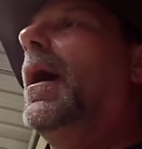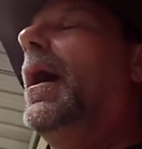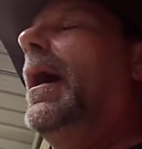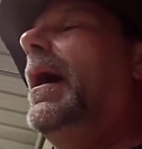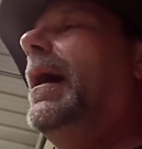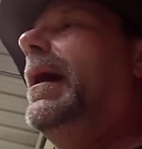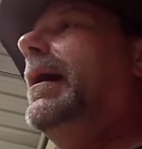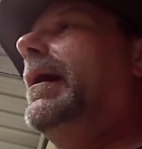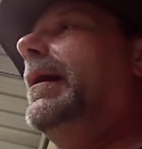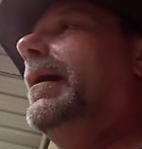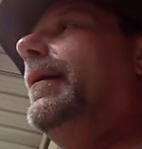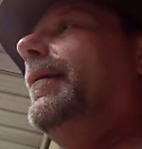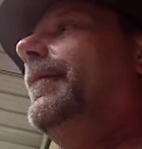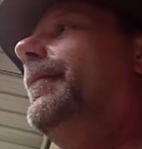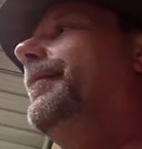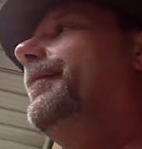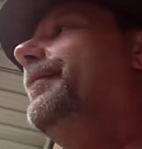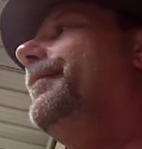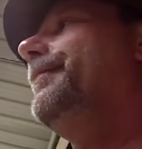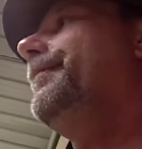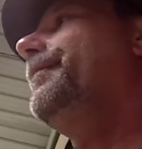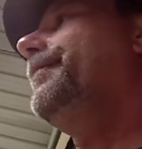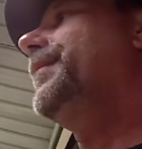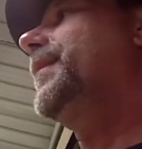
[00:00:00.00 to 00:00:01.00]

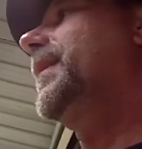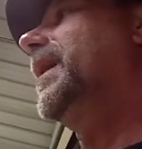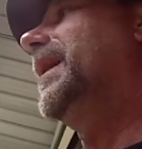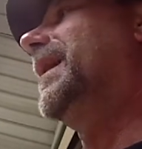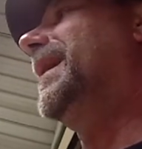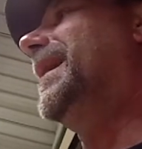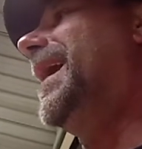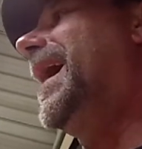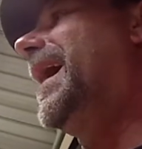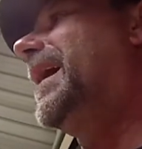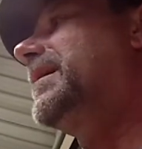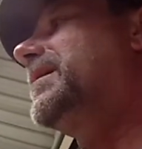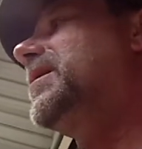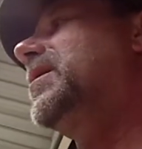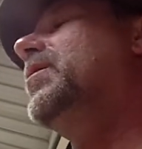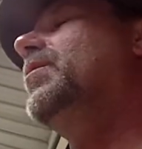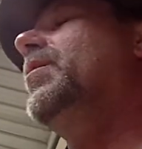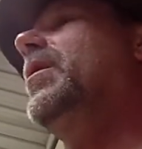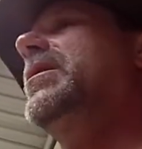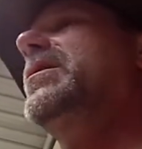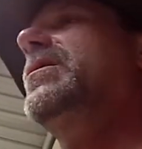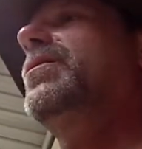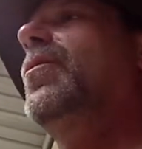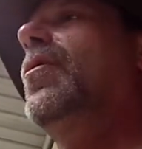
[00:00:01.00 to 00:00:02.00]
Not too
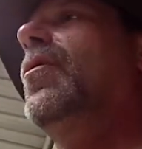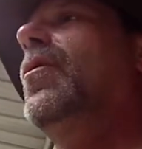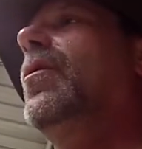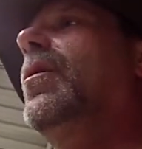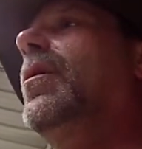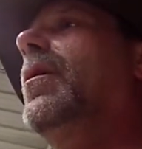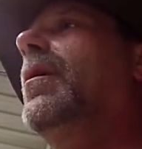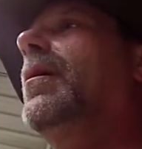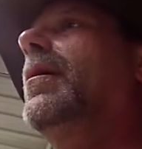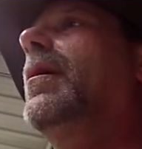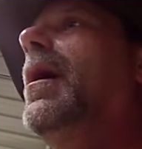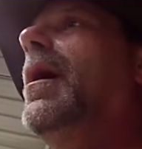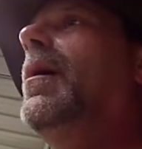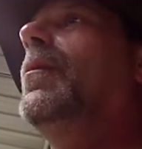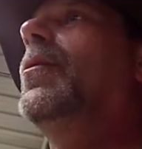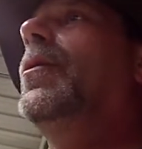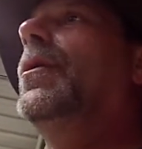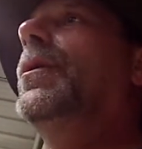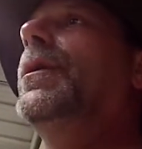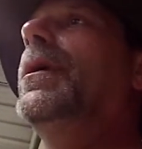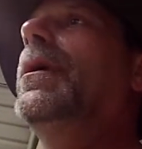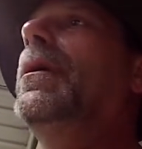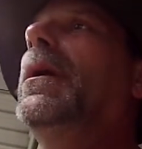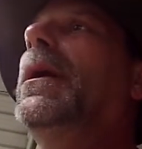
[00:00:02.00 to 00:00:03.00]
much more I'm
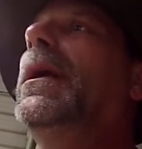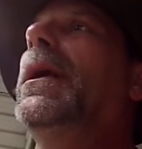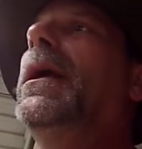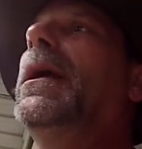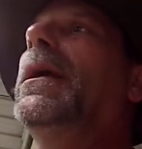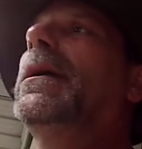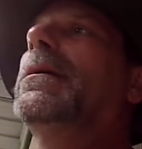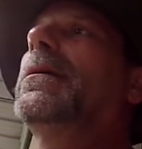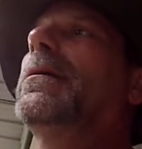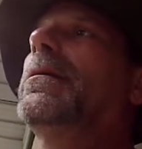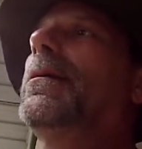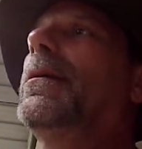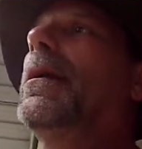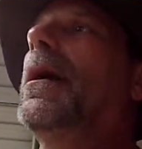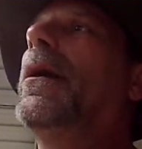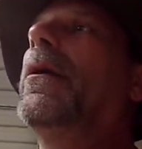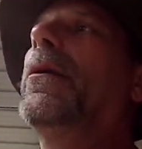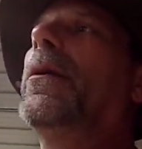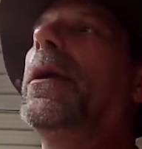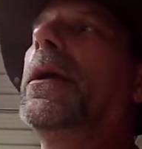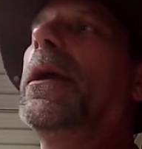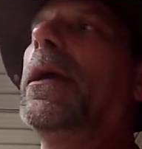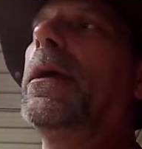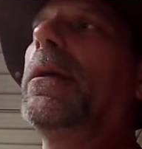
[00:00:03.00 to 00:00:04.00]
going to do to this
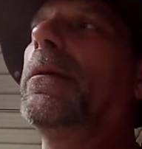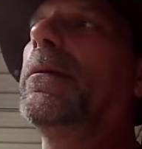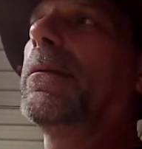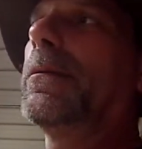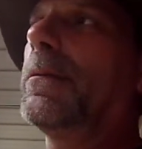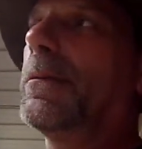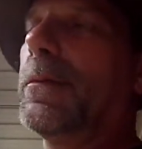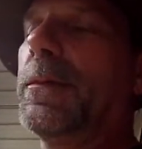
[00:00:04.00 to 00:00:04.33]
other than